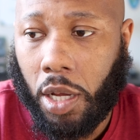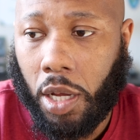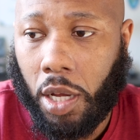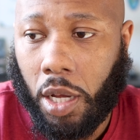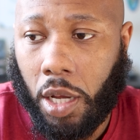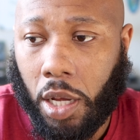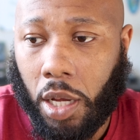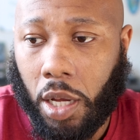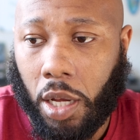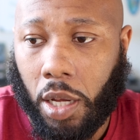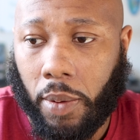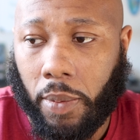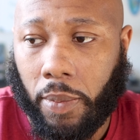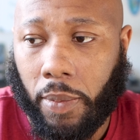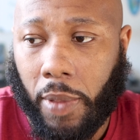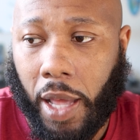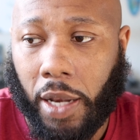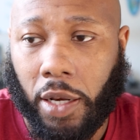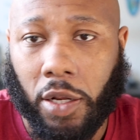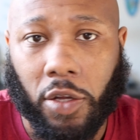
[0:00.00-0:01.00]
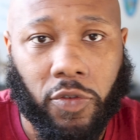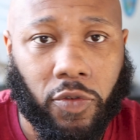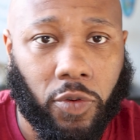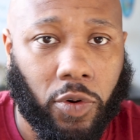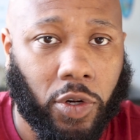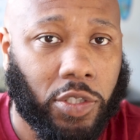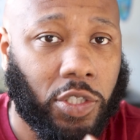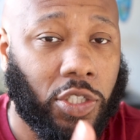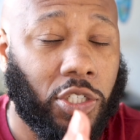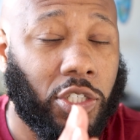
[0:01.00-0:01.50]
I look
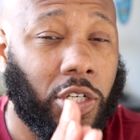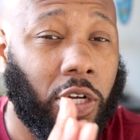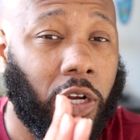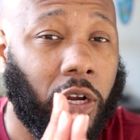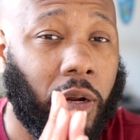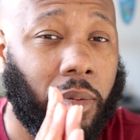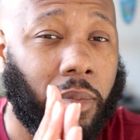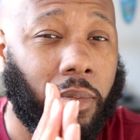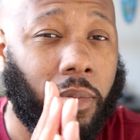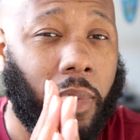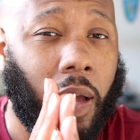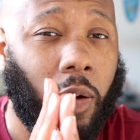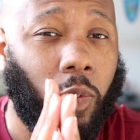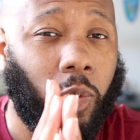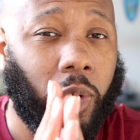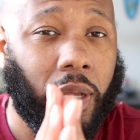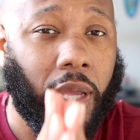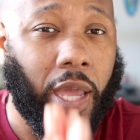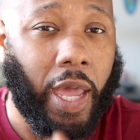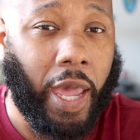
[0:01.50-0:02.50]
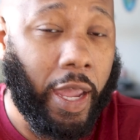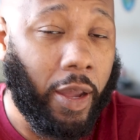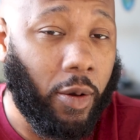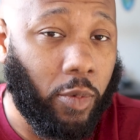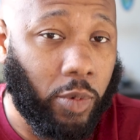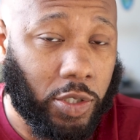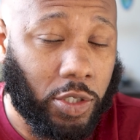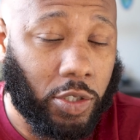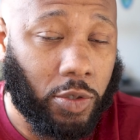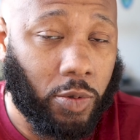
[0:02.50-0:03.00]
forward to sharing my week
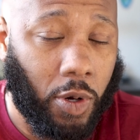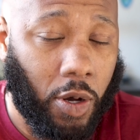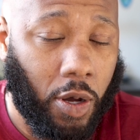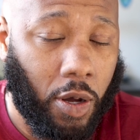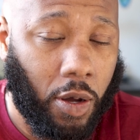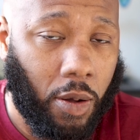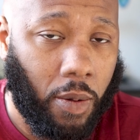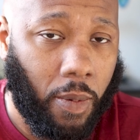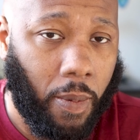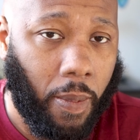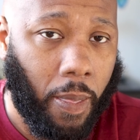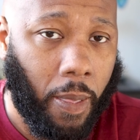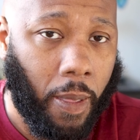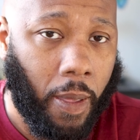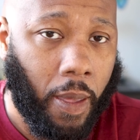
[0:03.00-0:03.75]
8 with you all.